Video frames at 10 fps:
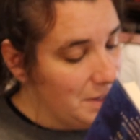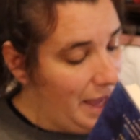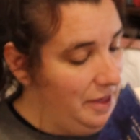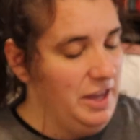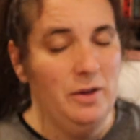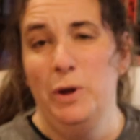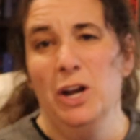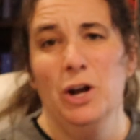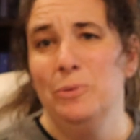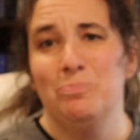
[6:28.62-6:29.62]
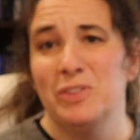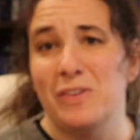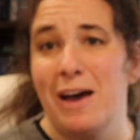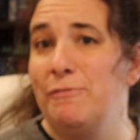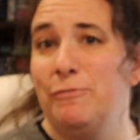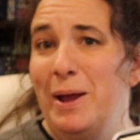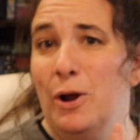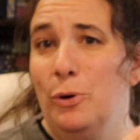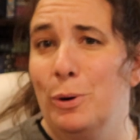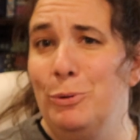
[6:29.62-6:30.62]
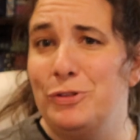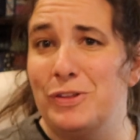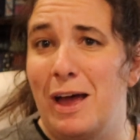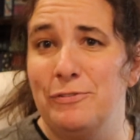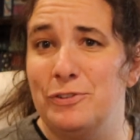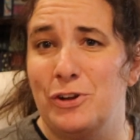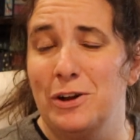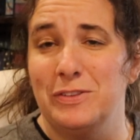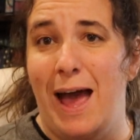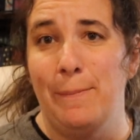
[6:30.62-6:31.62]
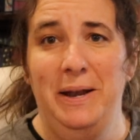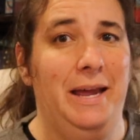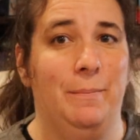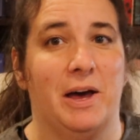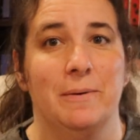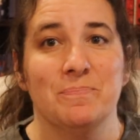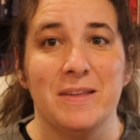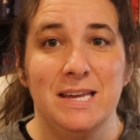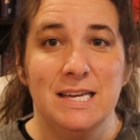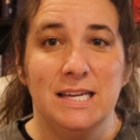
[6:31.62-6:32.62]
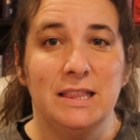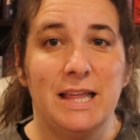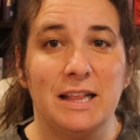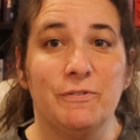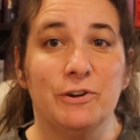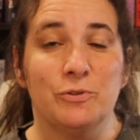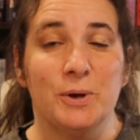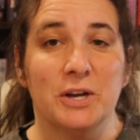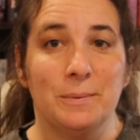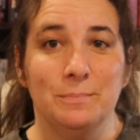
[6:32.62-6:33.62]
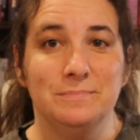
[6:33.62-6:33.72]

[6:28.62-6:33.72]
I think weird stuff, paranormal stuff starts happening, but that's the first book.